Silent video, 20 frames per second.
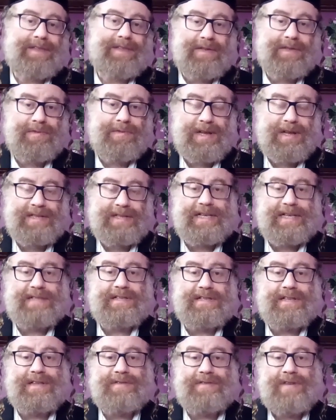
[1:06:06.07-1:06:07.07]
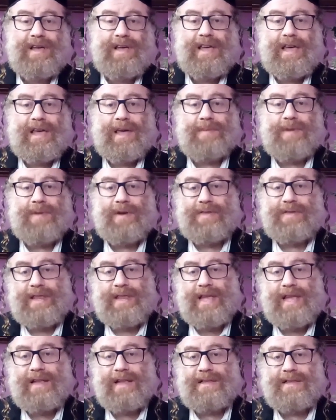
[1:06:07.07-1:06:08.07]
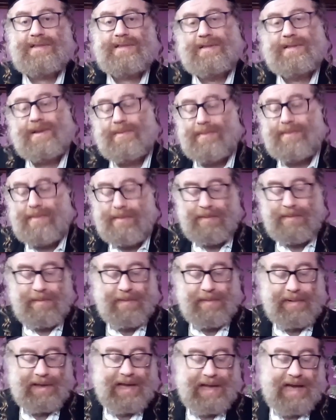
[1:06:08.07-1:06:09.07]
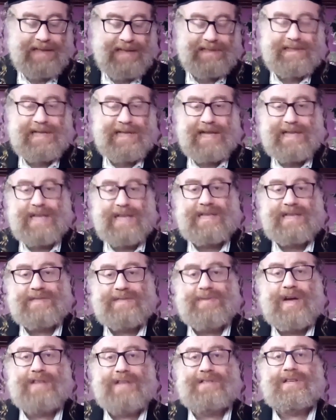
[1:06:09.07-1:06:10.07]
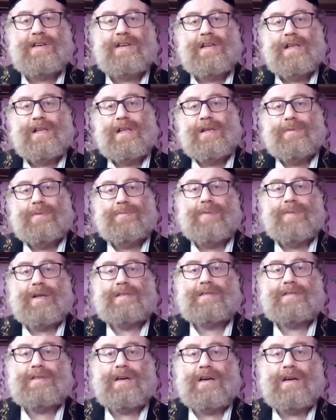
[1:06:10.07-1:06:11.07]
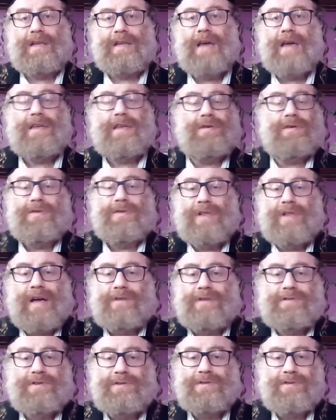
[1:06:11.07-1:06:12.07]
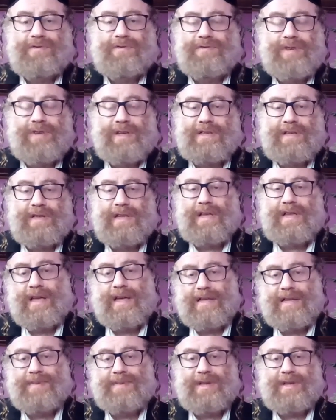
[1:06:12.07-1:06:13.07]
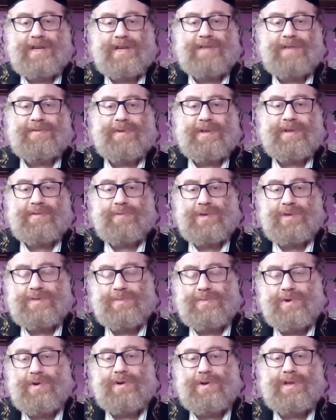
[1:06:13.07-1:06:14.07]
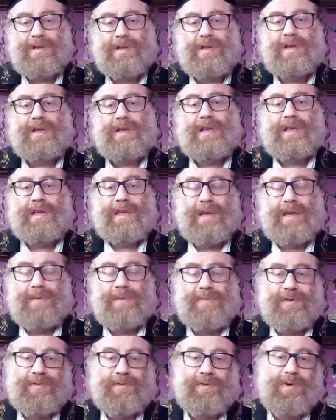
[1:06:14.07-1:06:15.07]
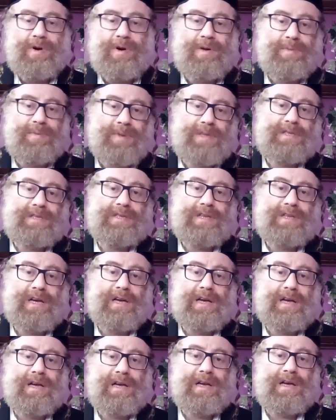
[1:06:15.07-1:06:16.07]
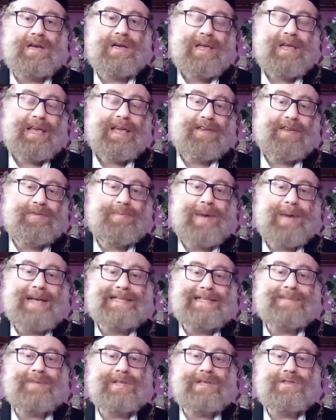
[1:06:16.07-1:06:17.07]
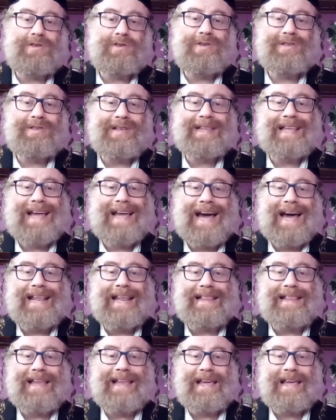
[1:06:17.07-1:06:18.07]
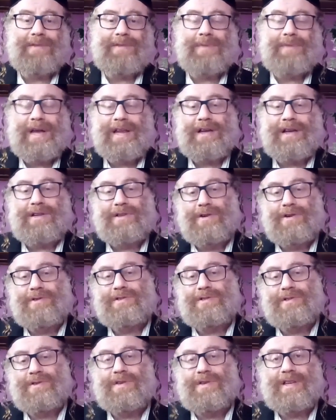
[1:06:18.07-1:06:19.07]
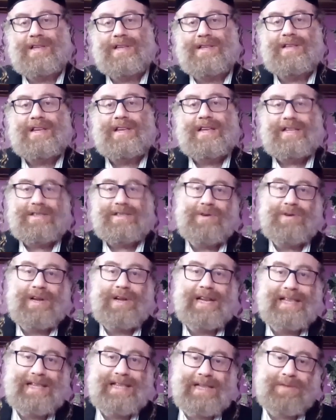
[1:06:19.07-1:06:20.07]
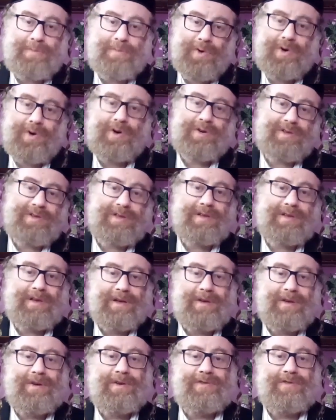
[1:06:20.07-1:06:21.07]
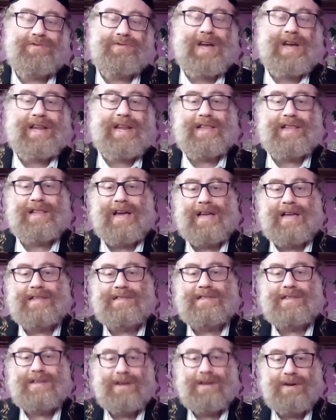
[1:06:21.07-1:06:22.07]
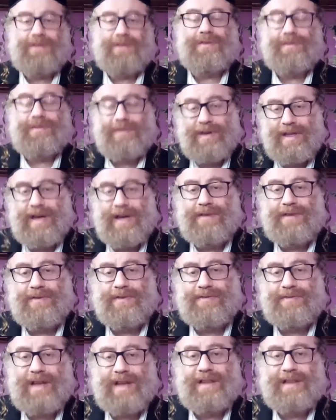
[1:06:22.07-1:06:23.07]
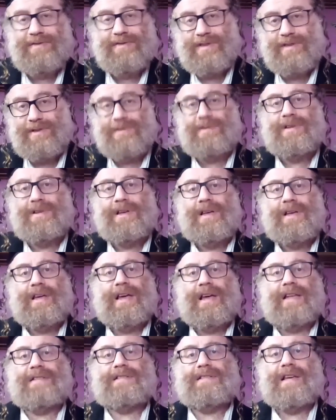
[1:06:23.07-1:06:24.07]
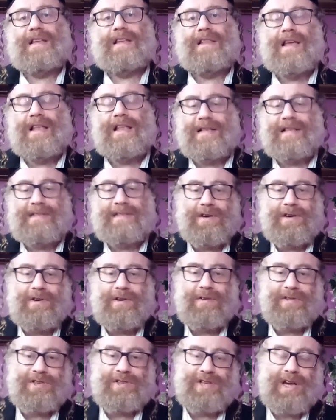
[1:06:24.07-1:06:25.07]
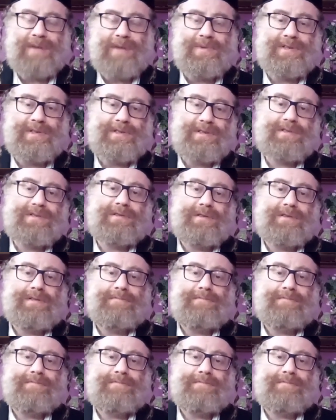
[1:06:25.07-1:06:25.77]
They're very sensitive about the nails. Um, guys, not, not as much, but uh, yeah, you, you're allowed to, to fix it, like especially if it was broken yeah, before, but uh, if possible, don't, don't cut it like very close, so you can do a little more on uh, Friday night, on uh, yeah, Friday afternoon, and say that that's like all Shabbos.